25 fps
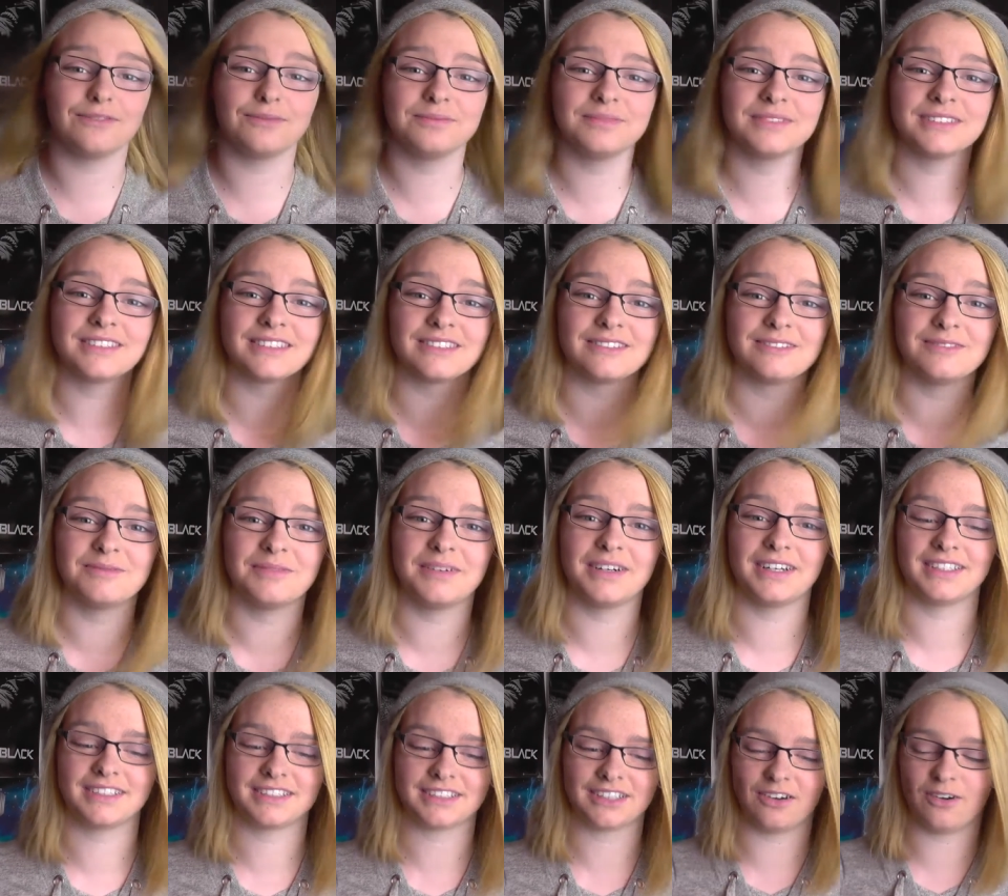him so
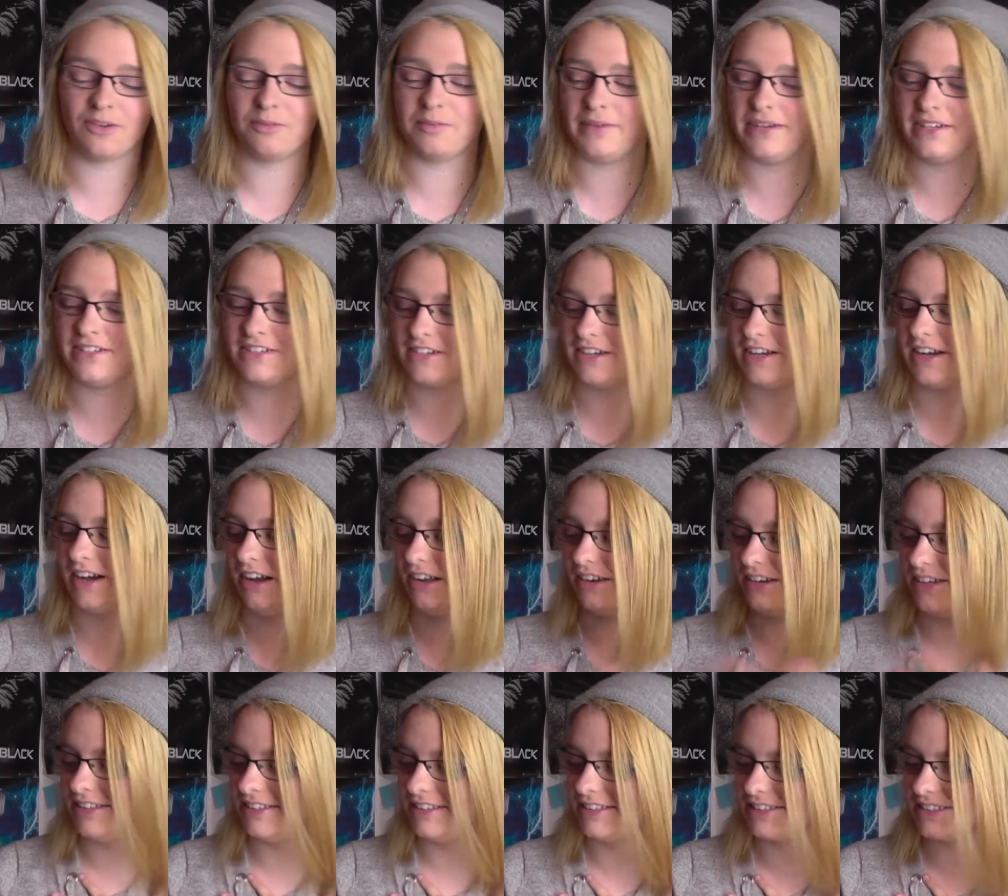much. Oh, Misha
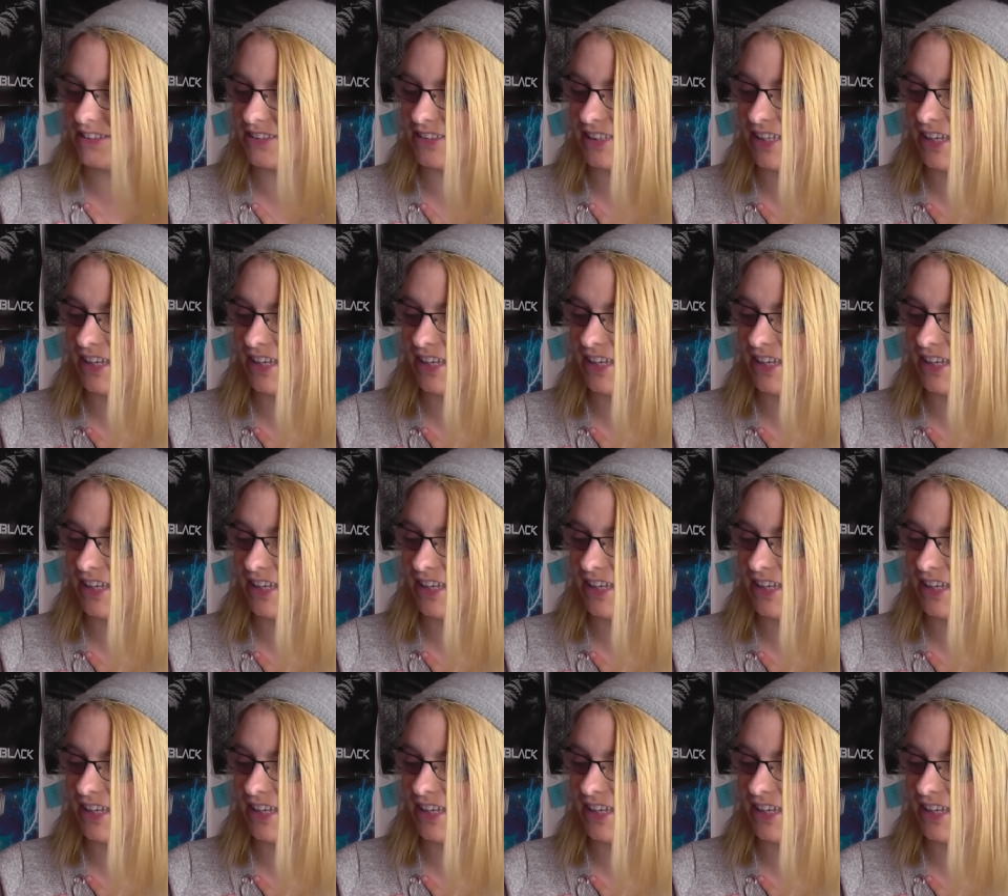Collins is